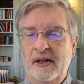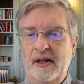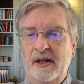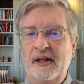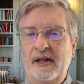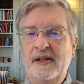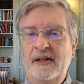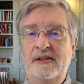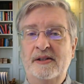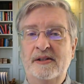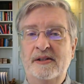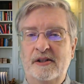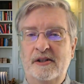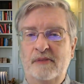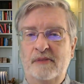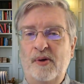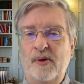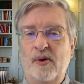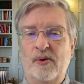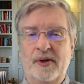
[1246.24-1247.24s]
and he
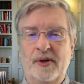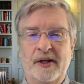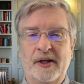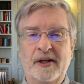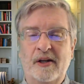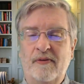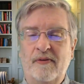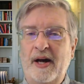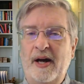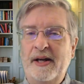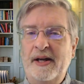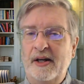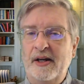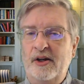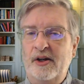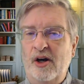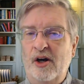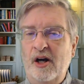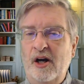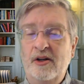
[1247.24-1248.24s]
spoke and divided
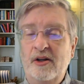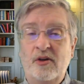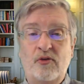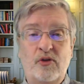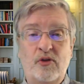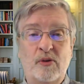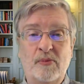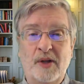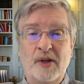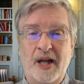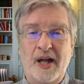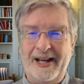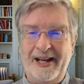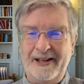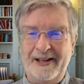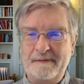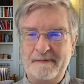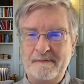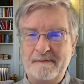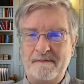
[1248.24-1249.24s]
darkness from
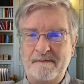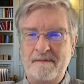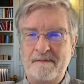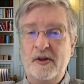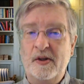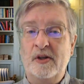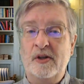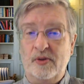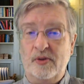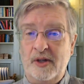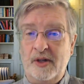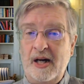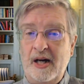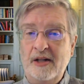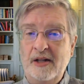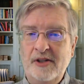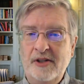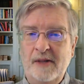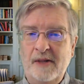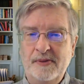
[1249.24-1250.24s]
light. So
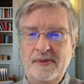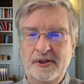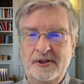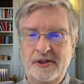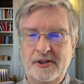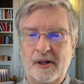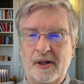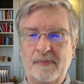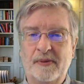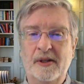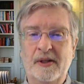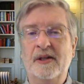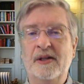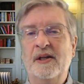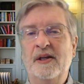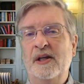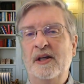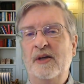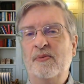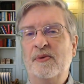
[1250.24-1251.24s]
God's up to something.
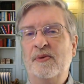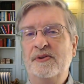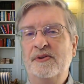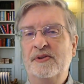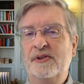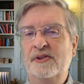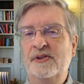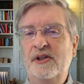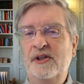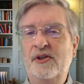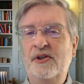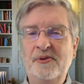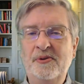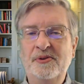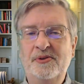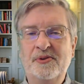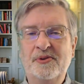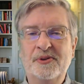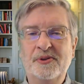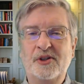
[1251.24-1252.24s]
He wants to see
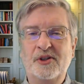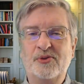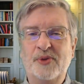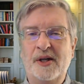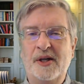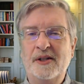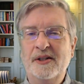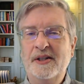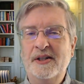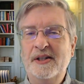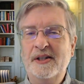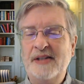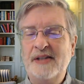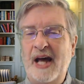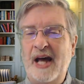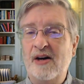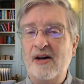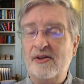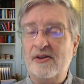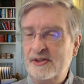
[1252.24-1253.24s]
who's going to dwell in his
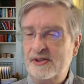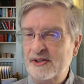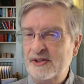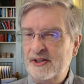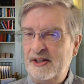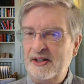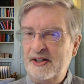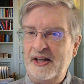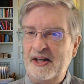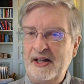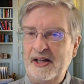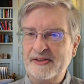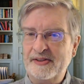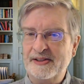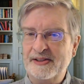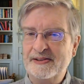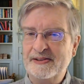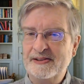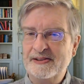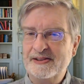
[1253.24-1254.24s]
house in
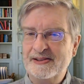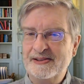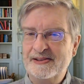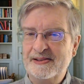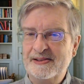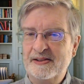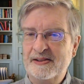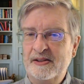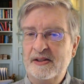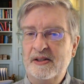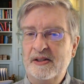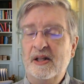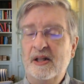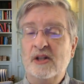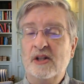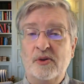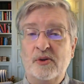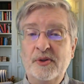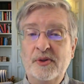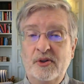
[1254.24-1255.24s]
heaven.
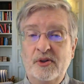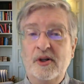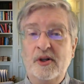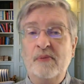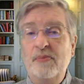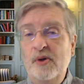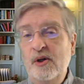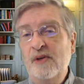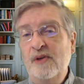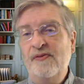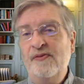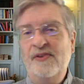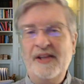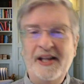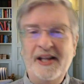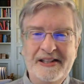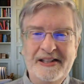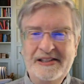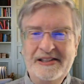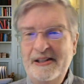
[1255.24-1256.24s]
So he's going to move
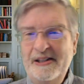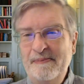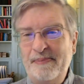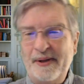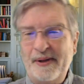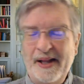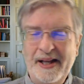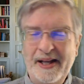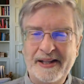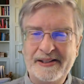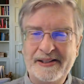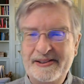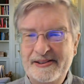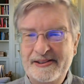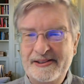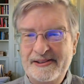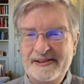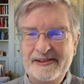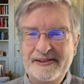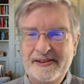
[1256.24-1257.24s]
things in
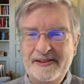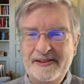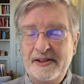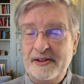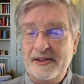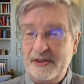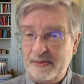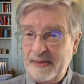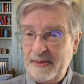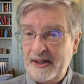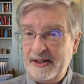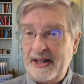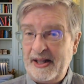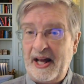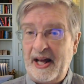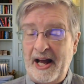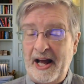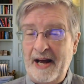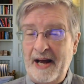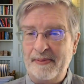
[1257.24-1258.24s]
place to make
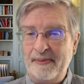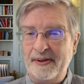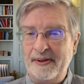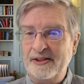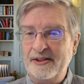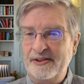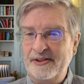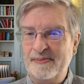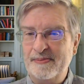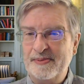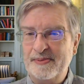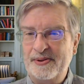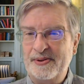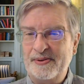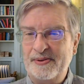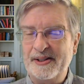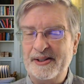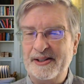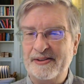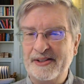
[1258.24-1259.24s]
that happen. That's number
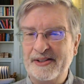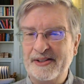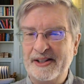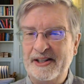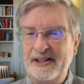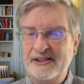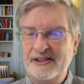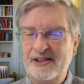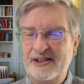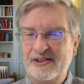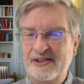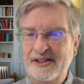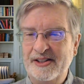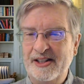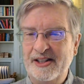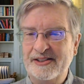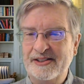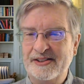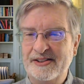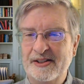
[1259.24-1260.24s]
three on the days of
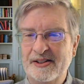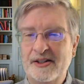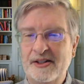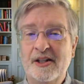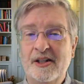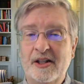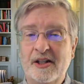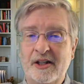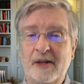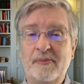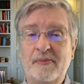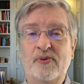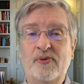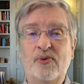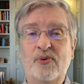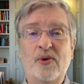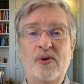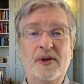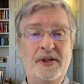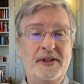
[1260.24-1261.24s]
creation. Number
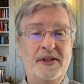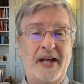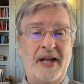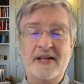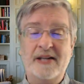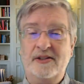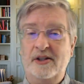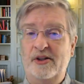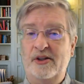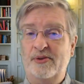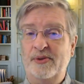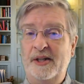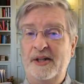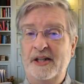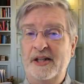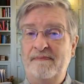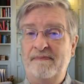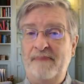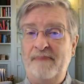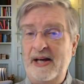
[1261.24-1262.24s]
four, he has a
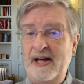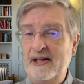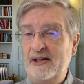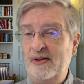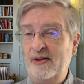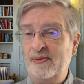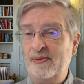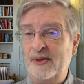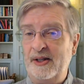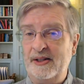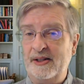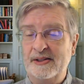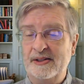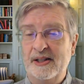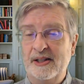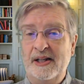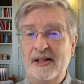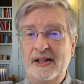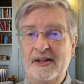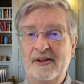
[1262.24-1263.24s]
creative pathways.
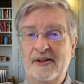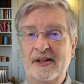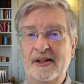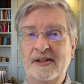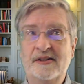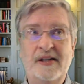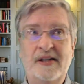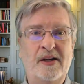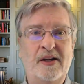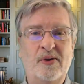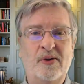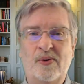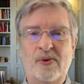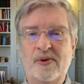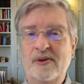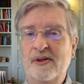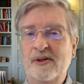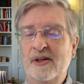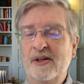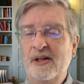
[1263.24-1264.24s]
You're going to set in
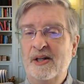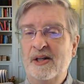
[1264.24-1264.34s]
order